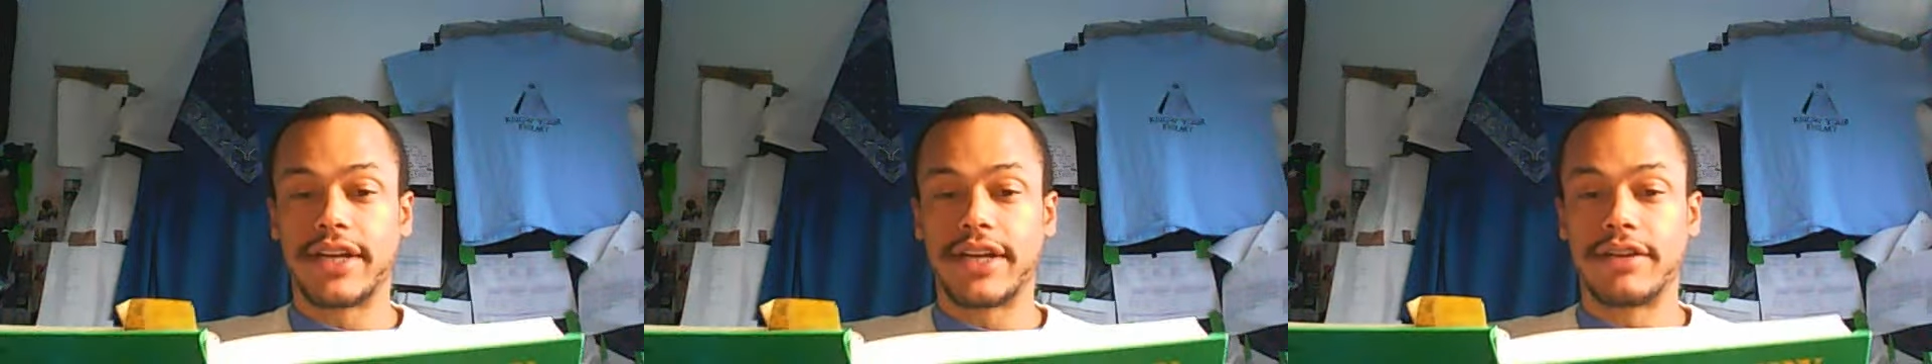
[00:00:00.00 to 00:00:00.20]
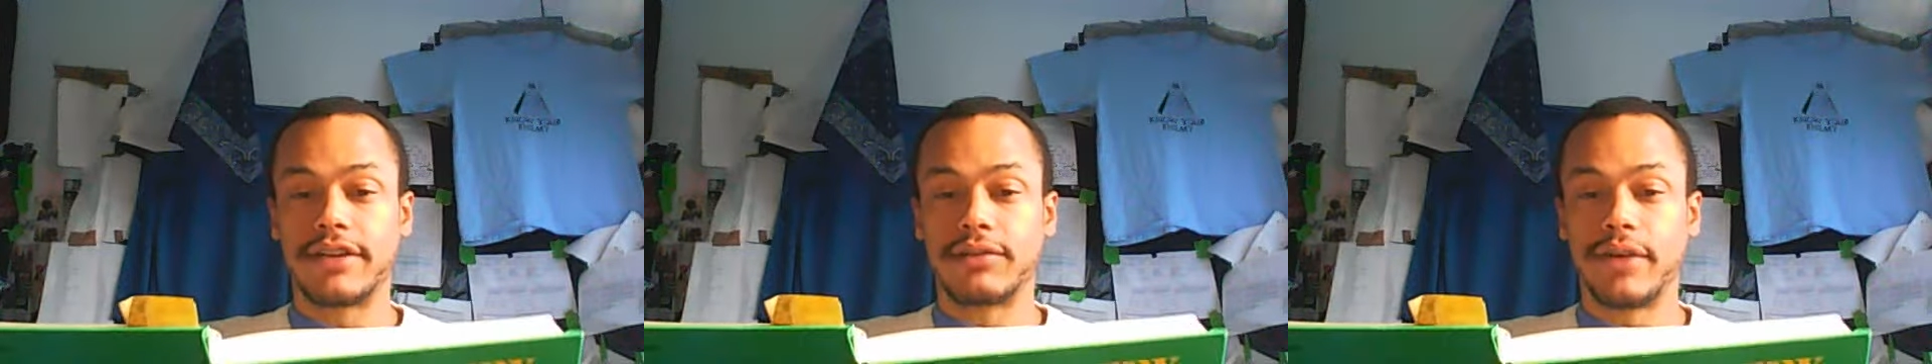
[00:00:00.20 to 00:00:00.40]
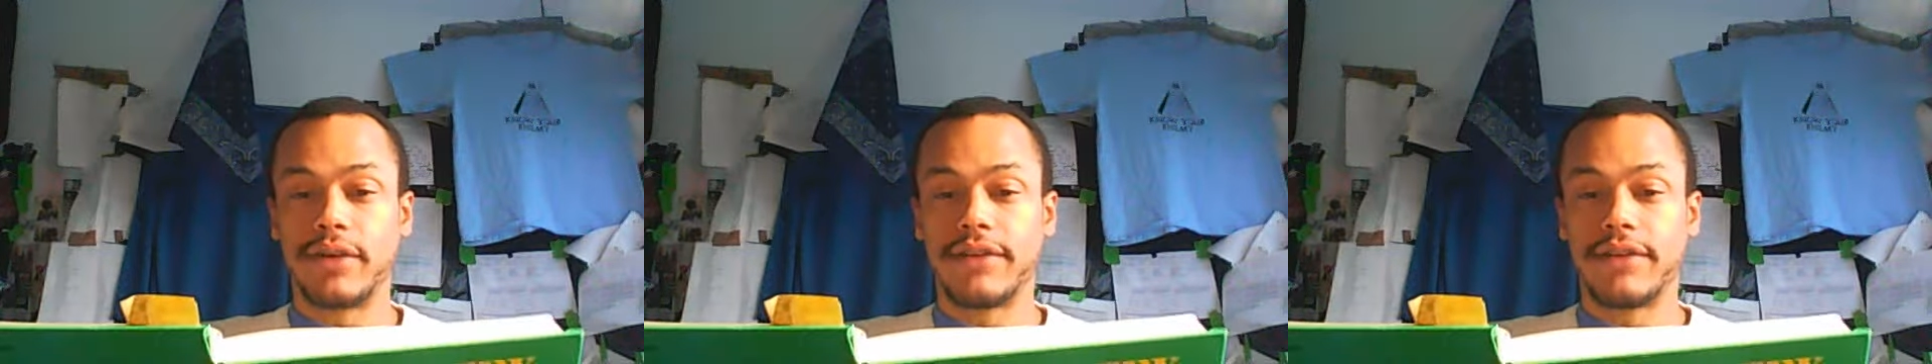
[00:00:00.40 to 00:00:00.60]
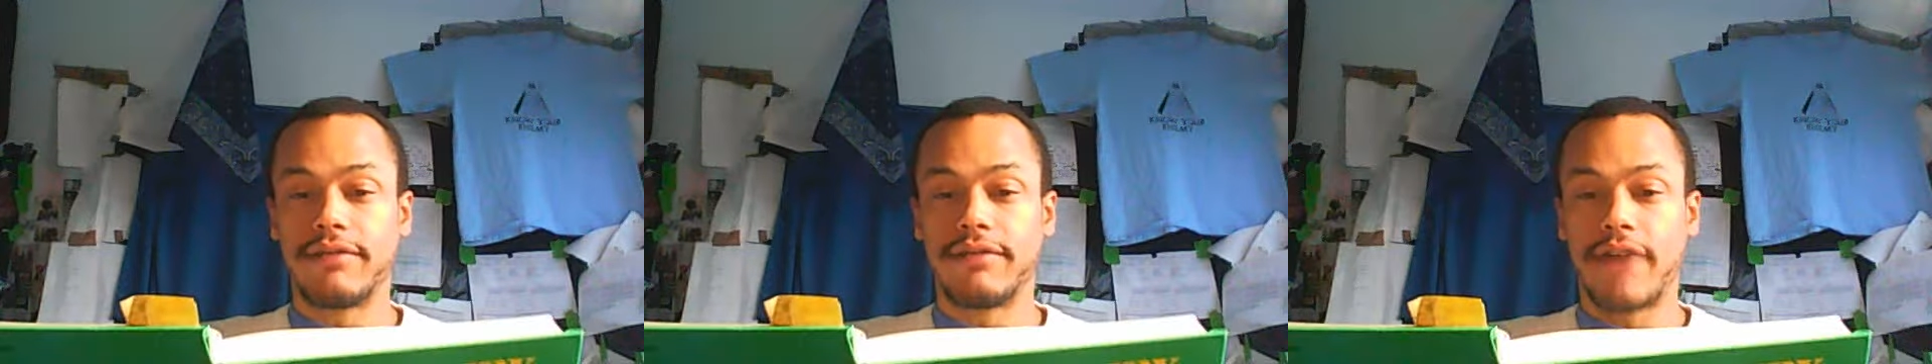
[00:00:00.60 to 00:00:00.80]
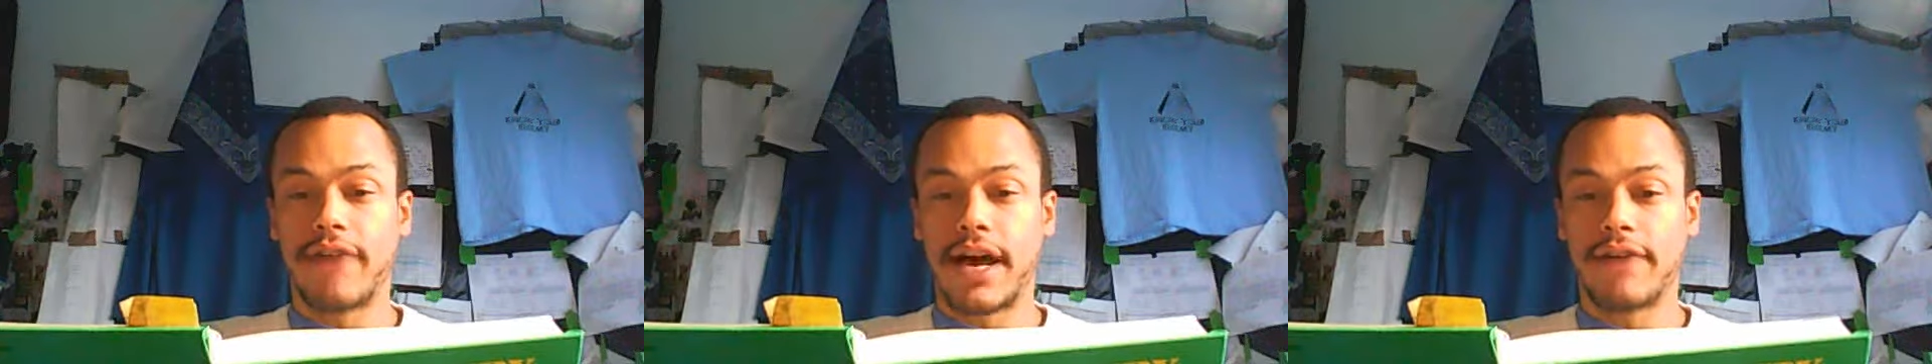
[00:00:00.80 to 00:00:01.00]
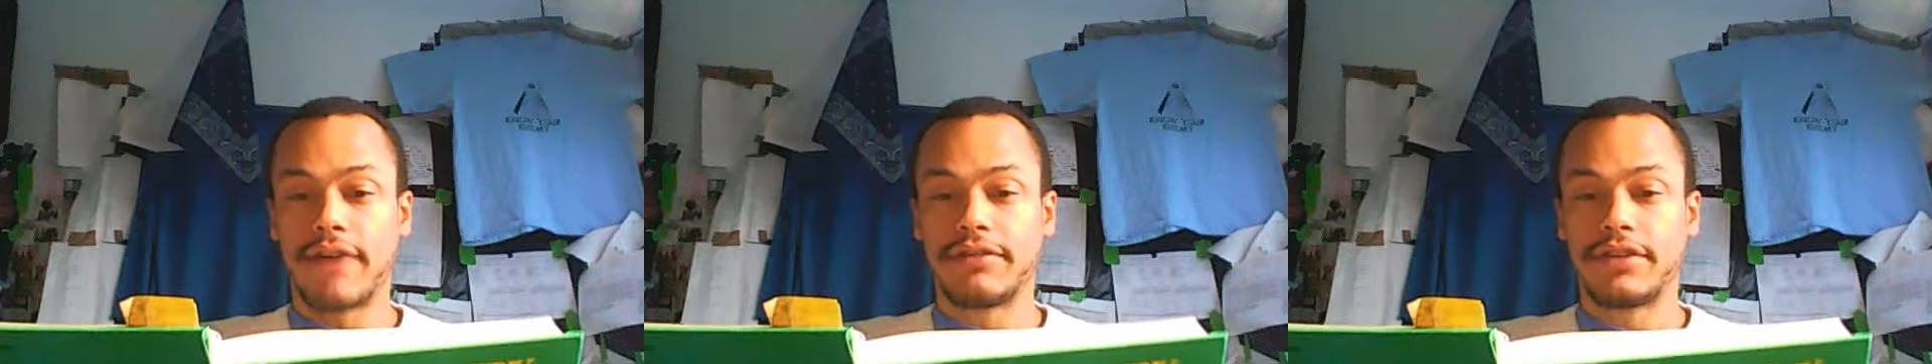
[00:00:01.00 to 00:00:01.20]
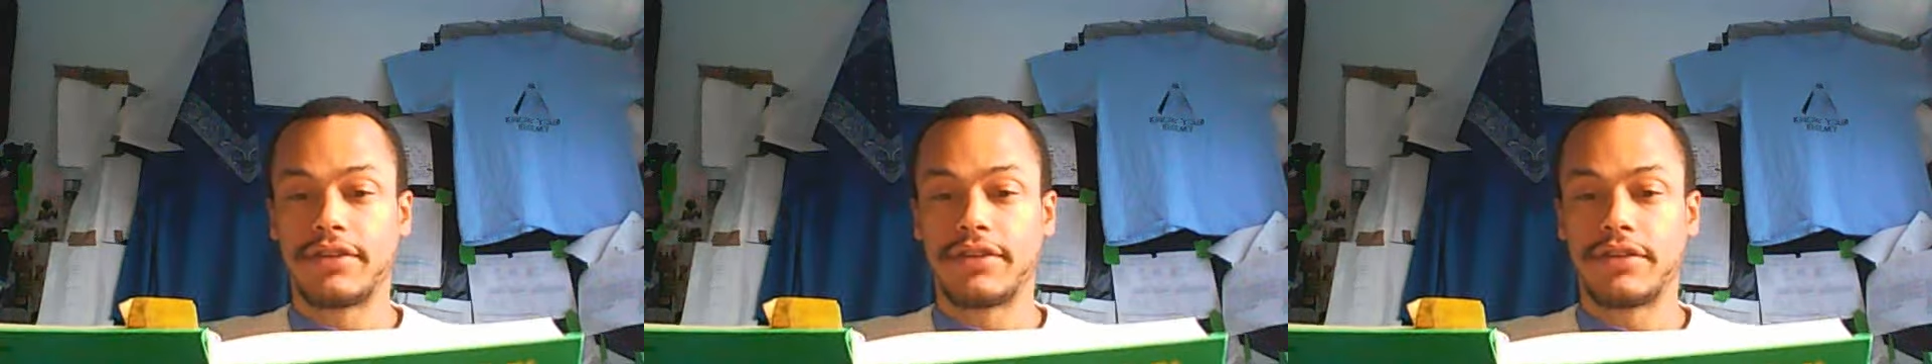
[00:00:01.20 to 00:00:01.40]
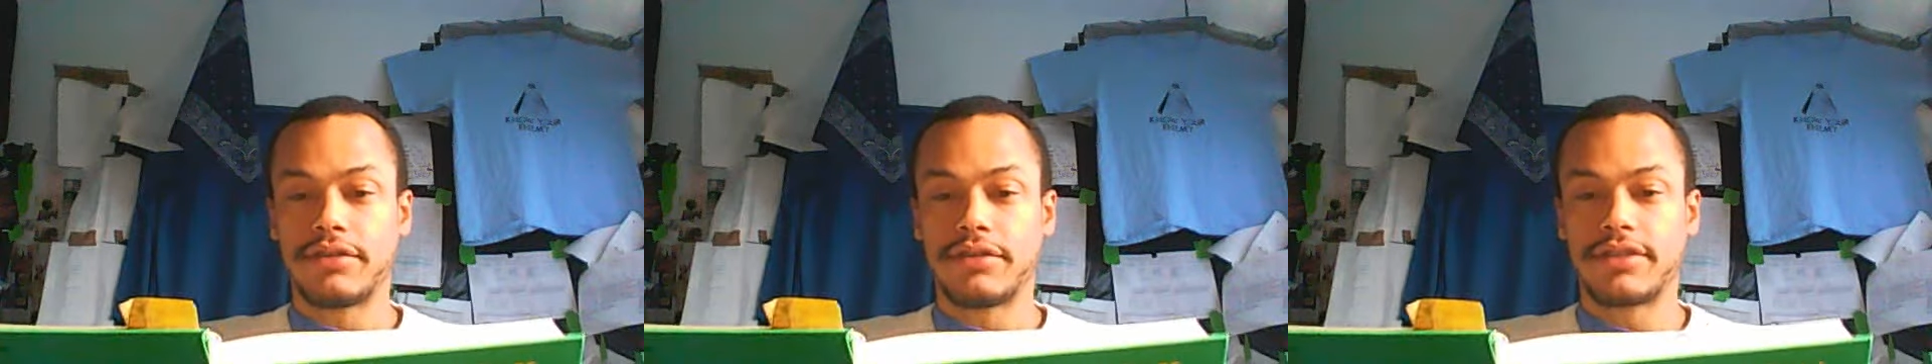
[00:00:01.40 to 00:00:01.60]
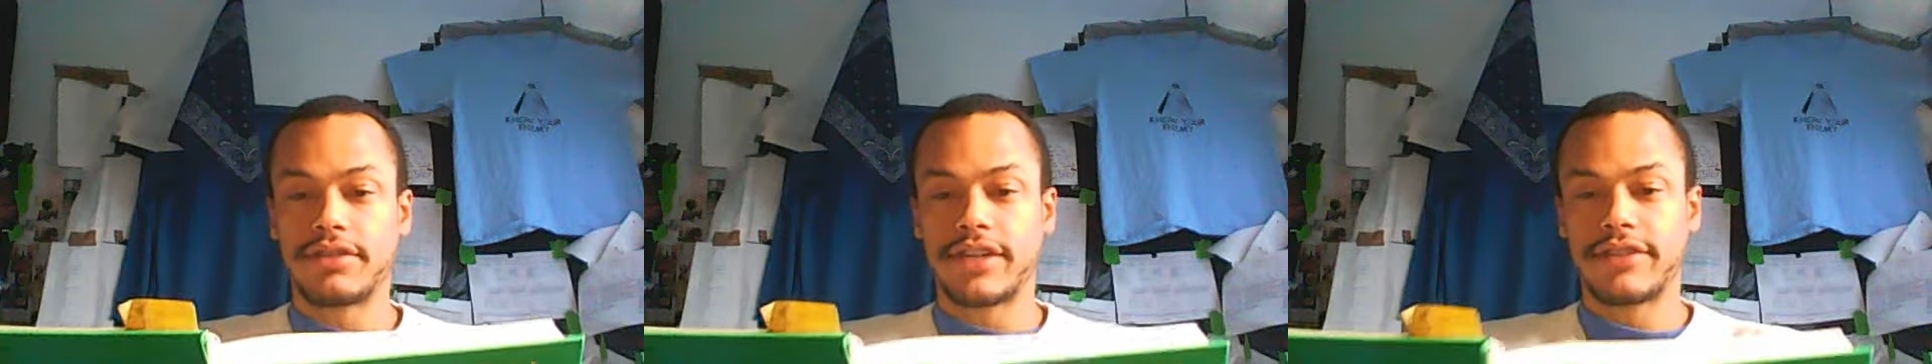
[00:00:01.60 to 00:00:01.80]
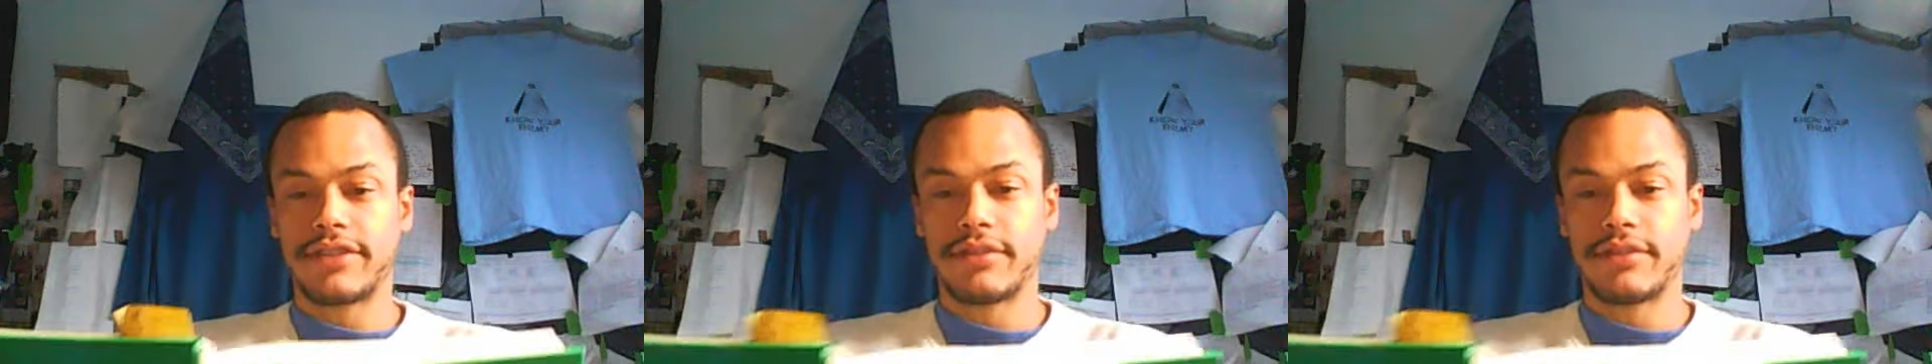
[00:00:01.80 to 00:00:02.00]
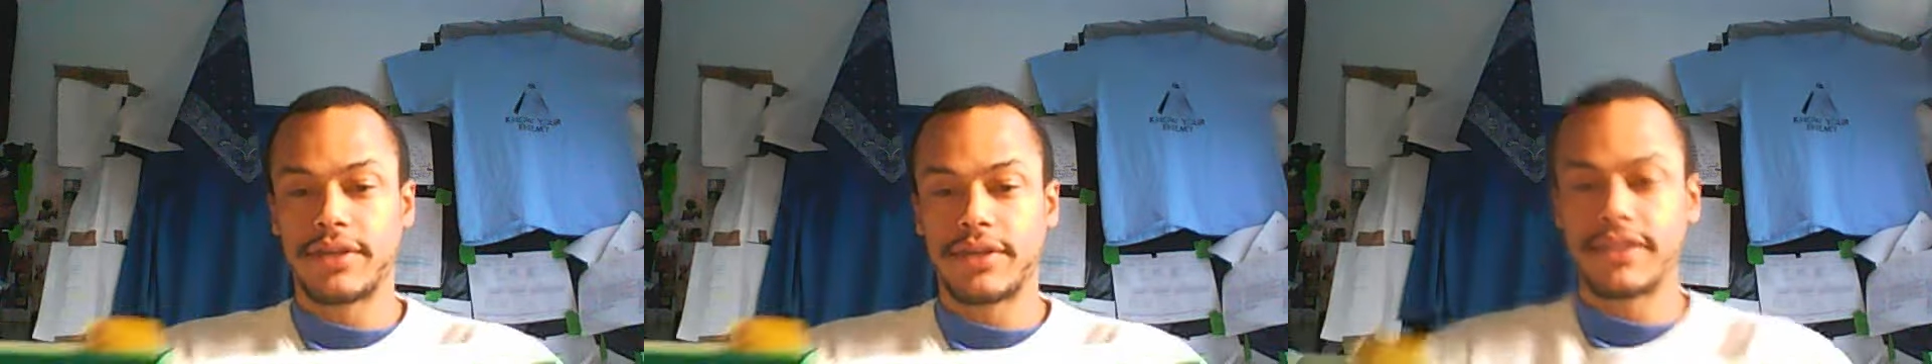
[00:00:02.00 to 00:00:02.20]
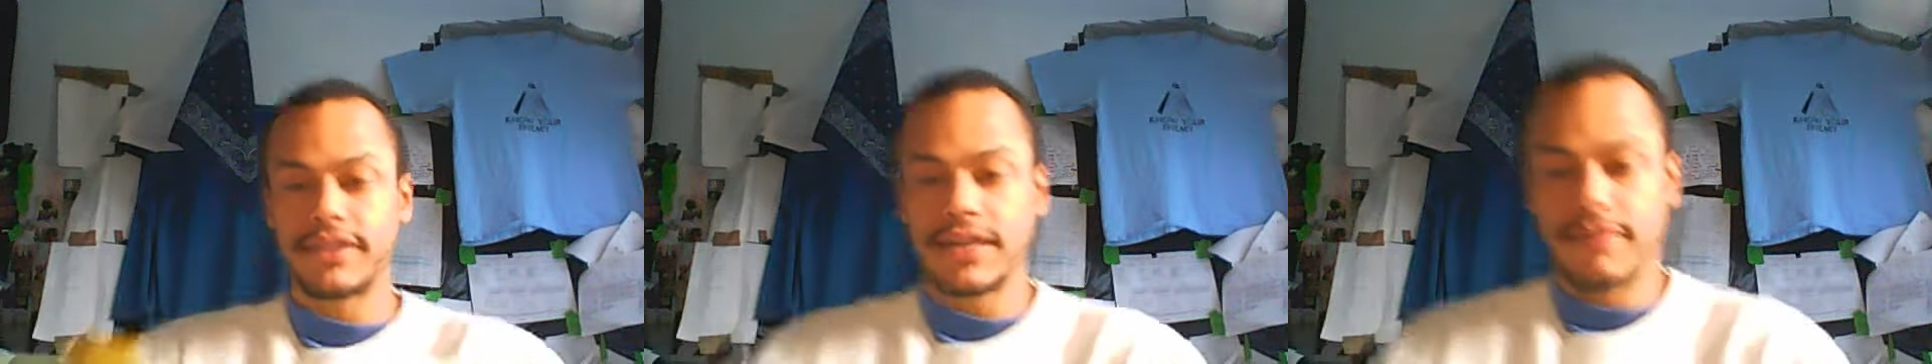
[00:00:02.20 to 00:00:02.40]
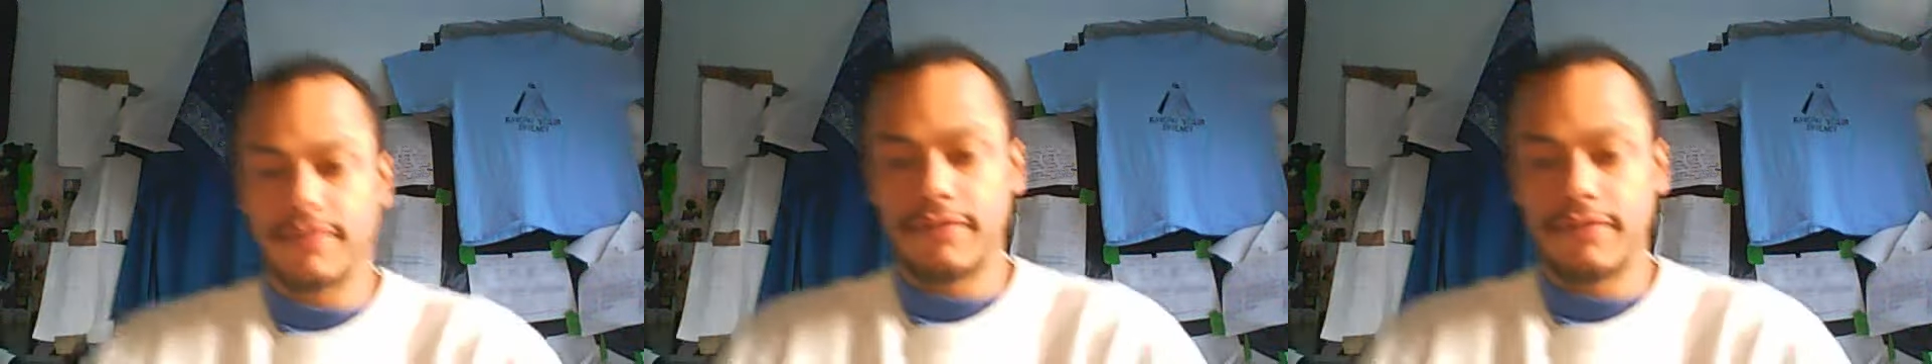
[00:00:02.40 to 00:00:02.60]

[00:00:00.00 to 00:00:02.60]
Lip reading: Angles 1, 5, 2, 6, 3, 7,